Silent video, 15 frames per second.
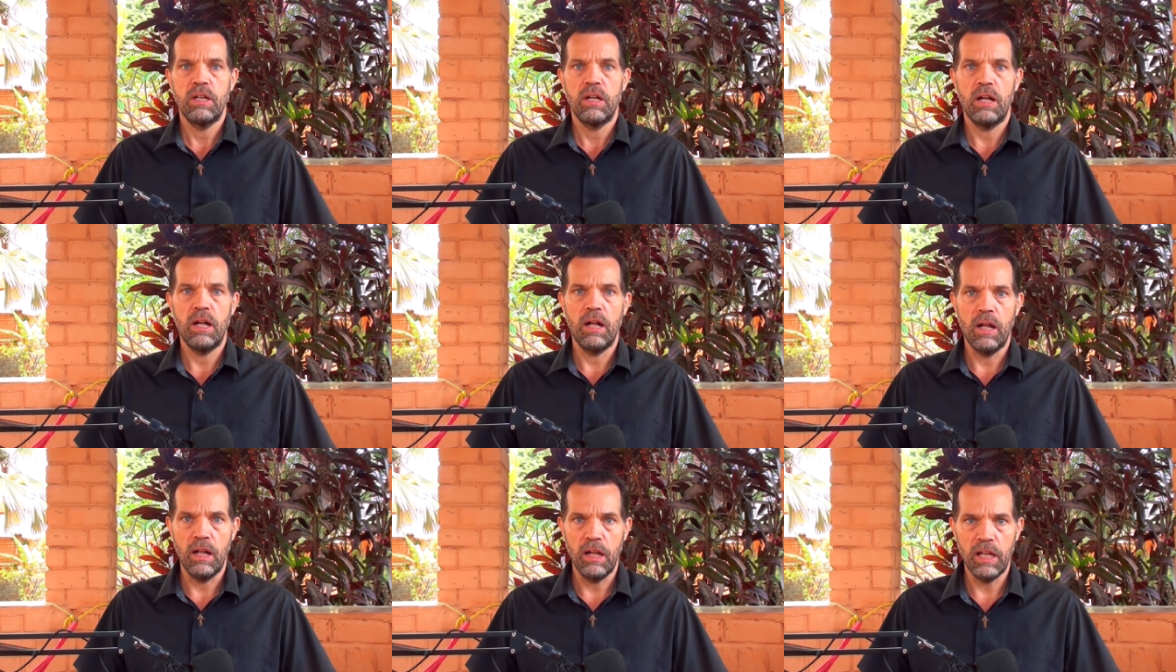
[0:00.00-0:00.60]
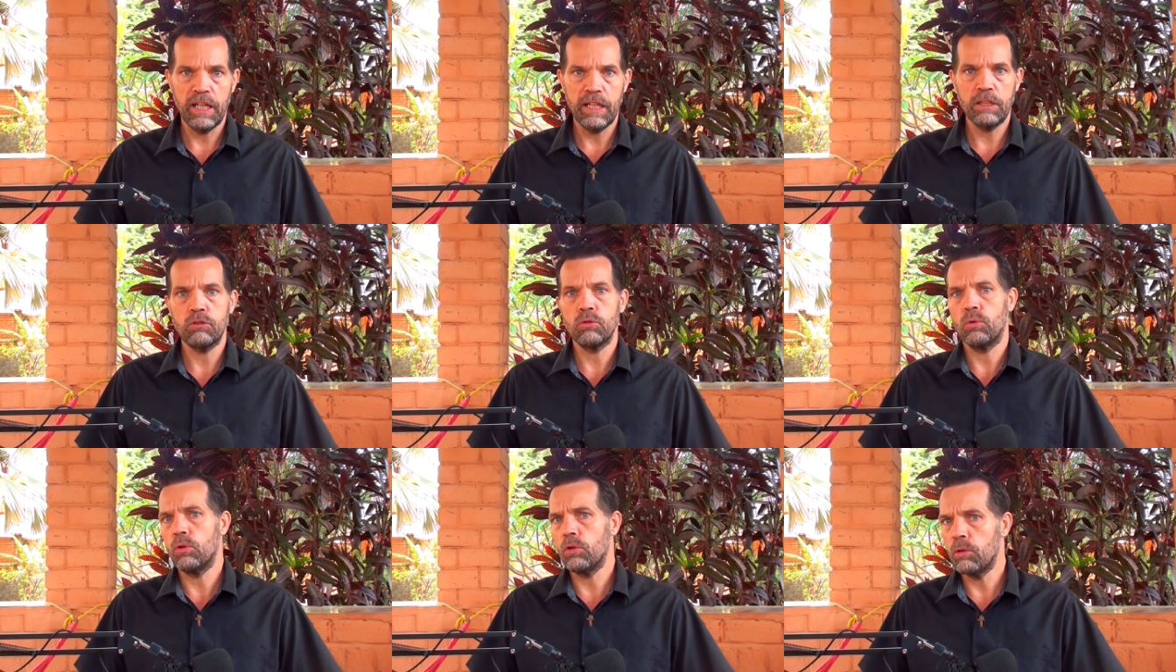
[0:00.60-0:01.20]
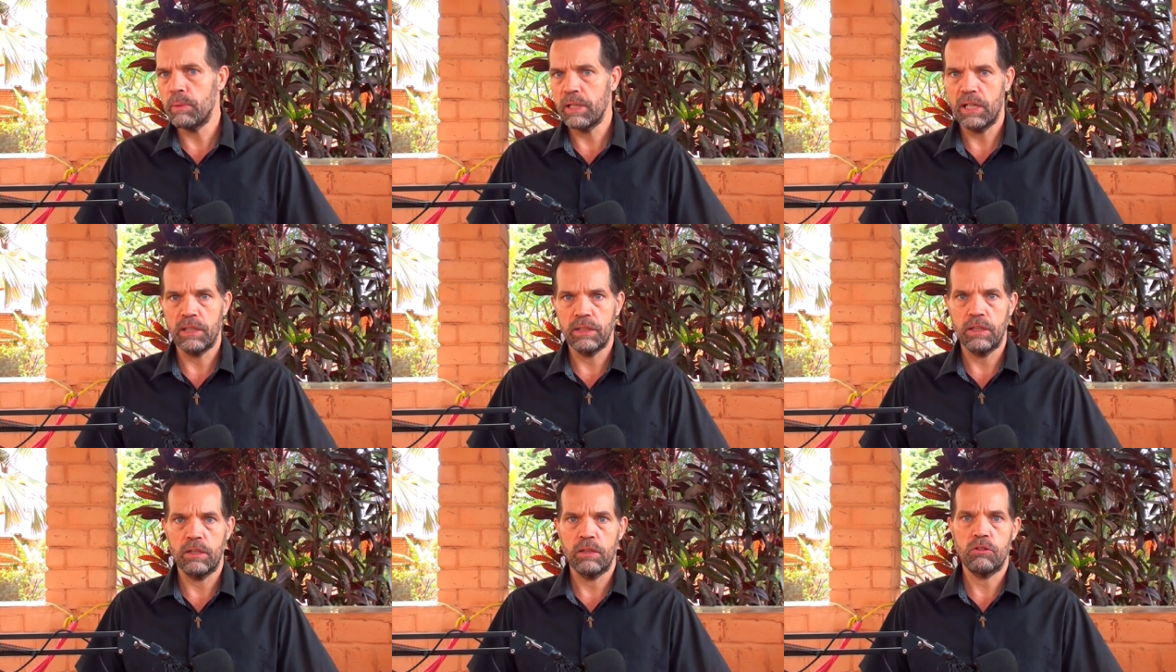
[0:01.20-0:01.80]
a link to all my
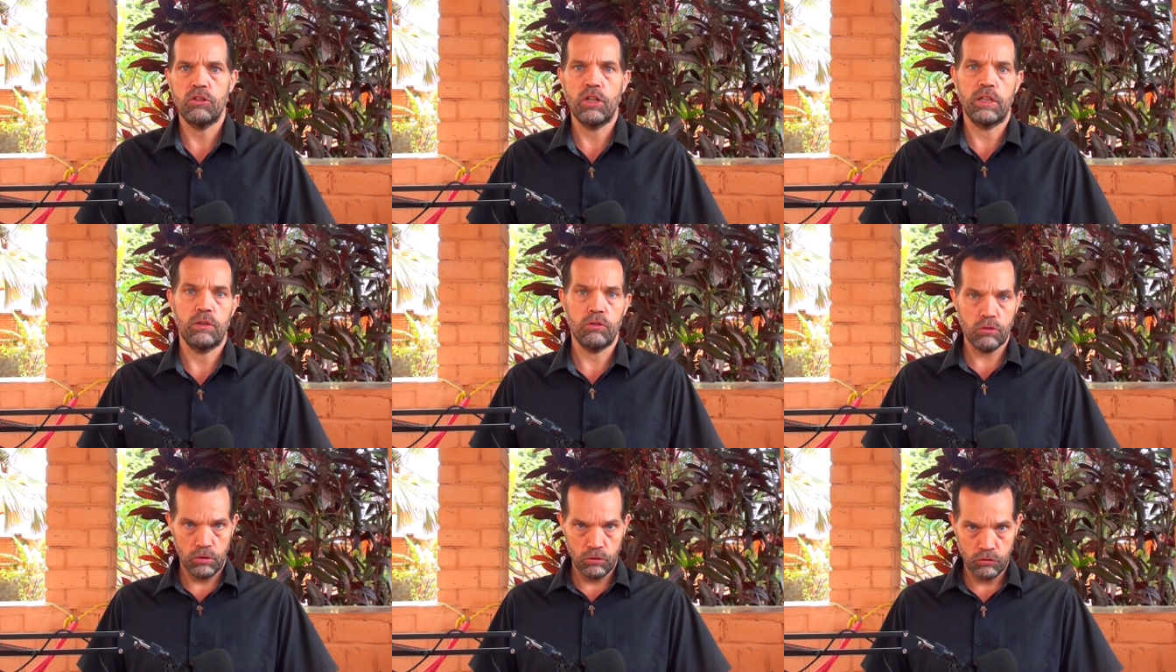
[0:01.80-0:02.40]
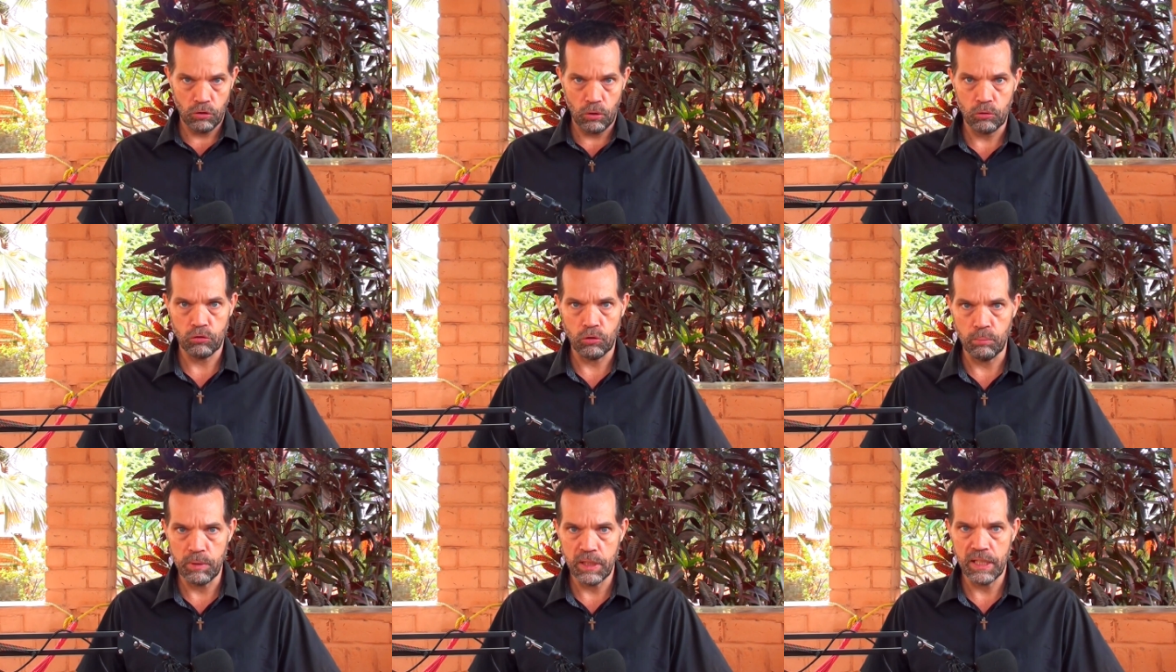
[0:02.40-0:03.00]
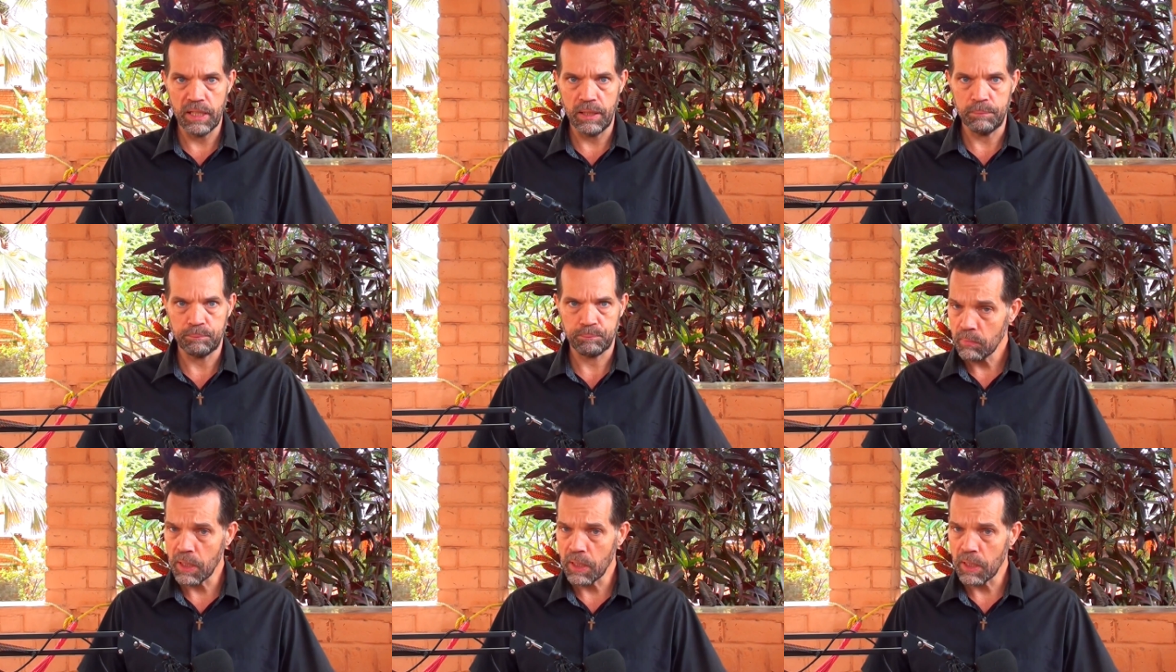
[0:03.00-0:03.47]
other channels on social media.